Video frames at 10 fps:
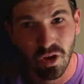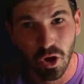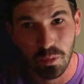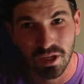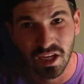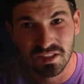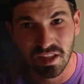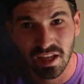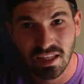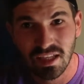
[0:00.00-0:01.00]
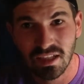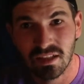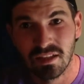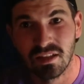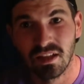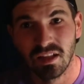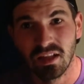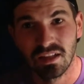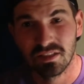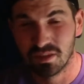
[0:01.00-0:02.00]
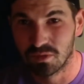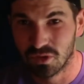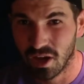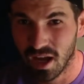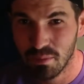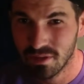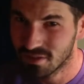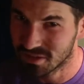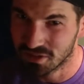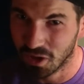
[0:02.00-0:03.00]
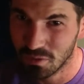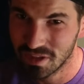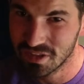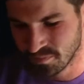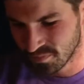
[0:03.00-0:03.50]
hope you guys like it. Subscribe, as always,